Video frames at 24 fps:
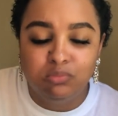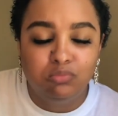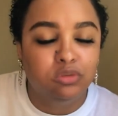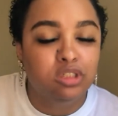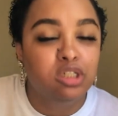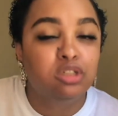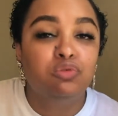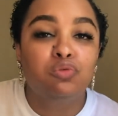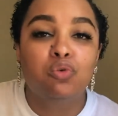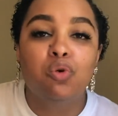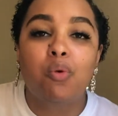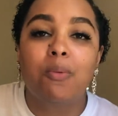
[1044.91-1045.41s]

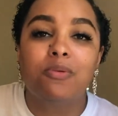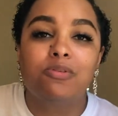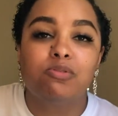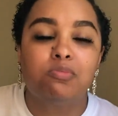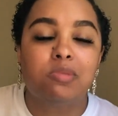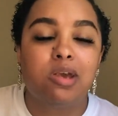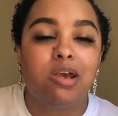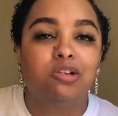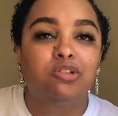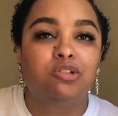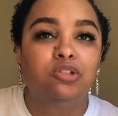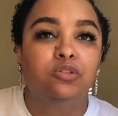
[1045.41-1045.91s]
This room was
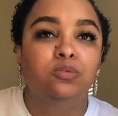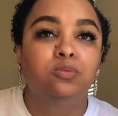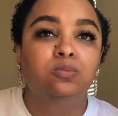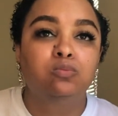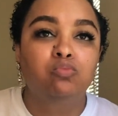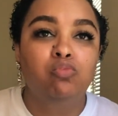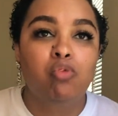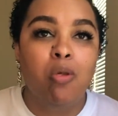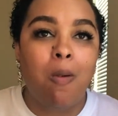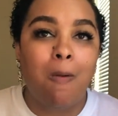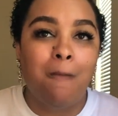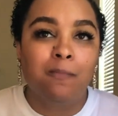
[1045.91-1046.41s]
massive,
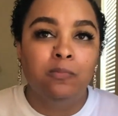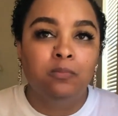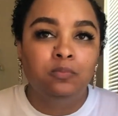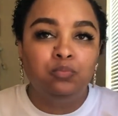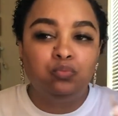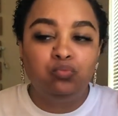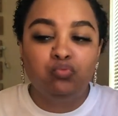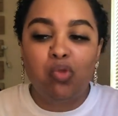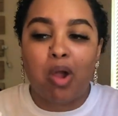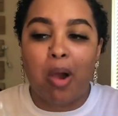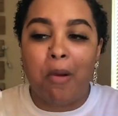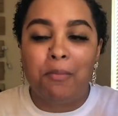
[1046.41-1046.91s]

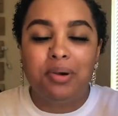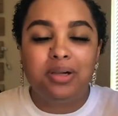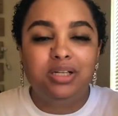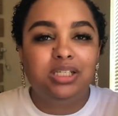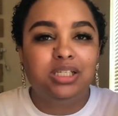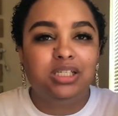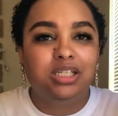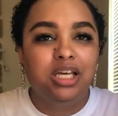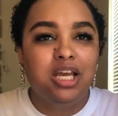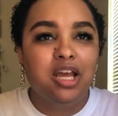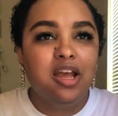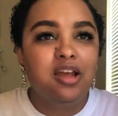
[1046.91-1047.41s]
but
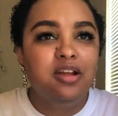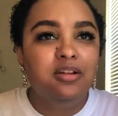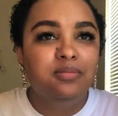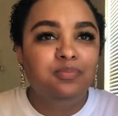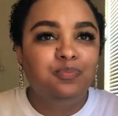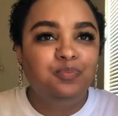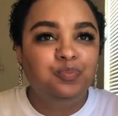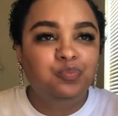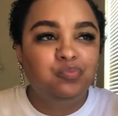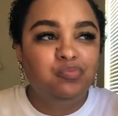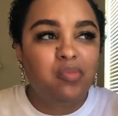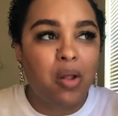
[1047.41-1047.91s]
the
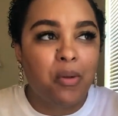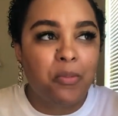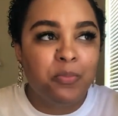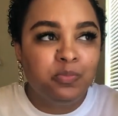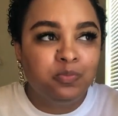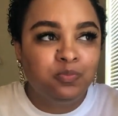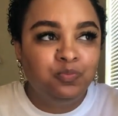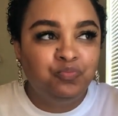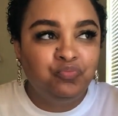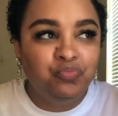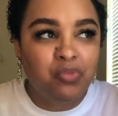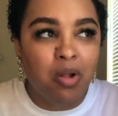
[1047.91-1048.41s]
key
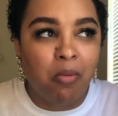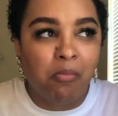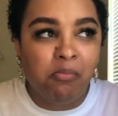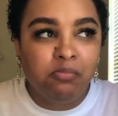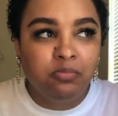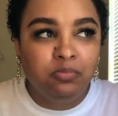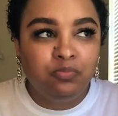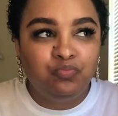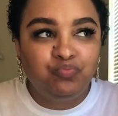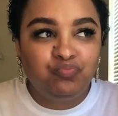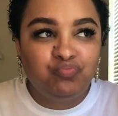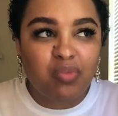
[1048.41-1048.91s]

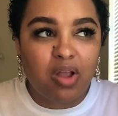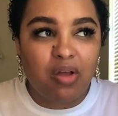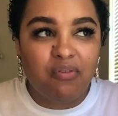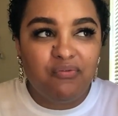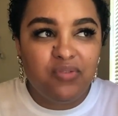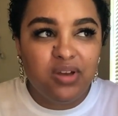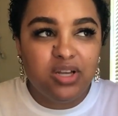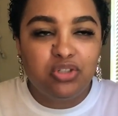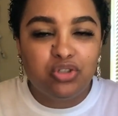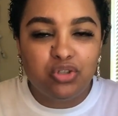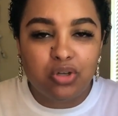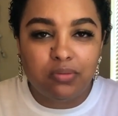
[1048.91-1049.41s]

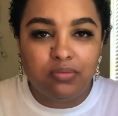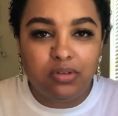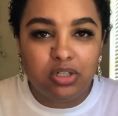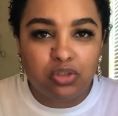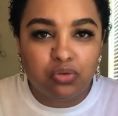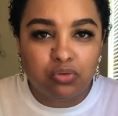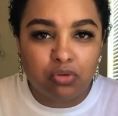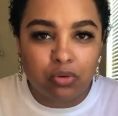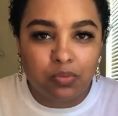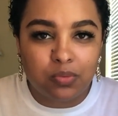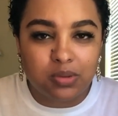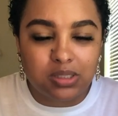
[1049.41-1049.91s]
feature of
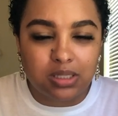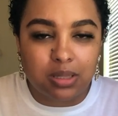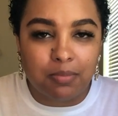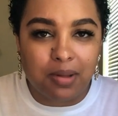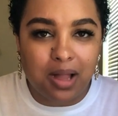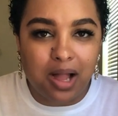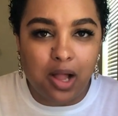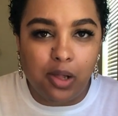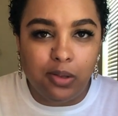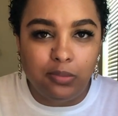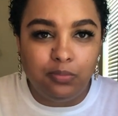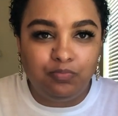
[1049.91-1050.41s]
this room was the
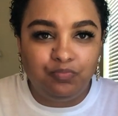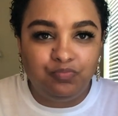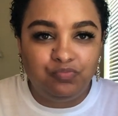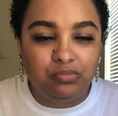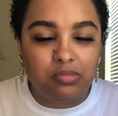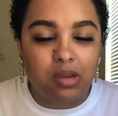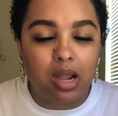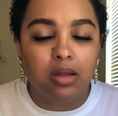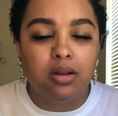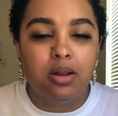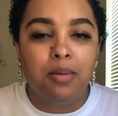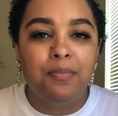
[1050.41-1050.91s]
bed.
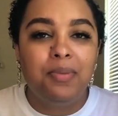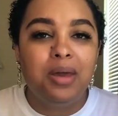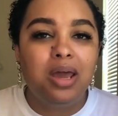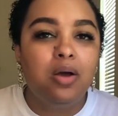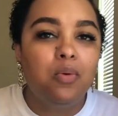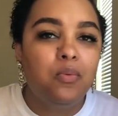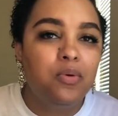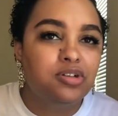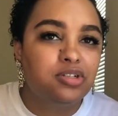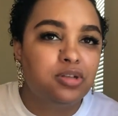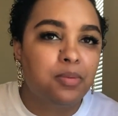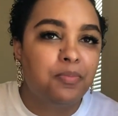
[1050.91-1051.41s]
The
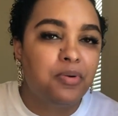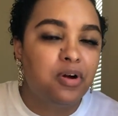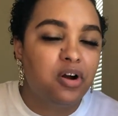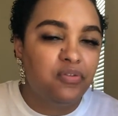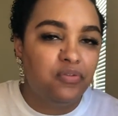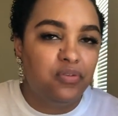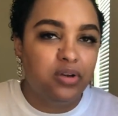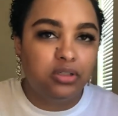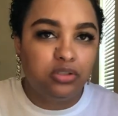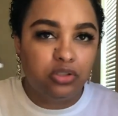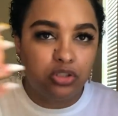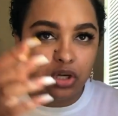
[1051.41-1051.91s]
bed was a
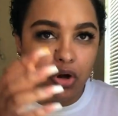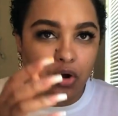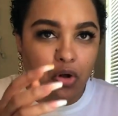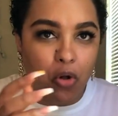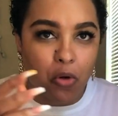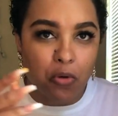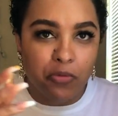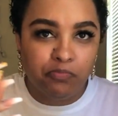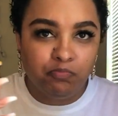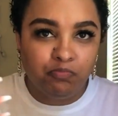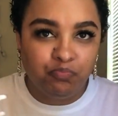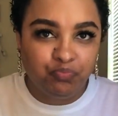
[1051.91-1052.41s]
perfect
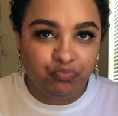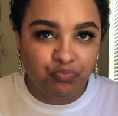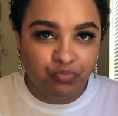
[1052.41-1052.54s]
circle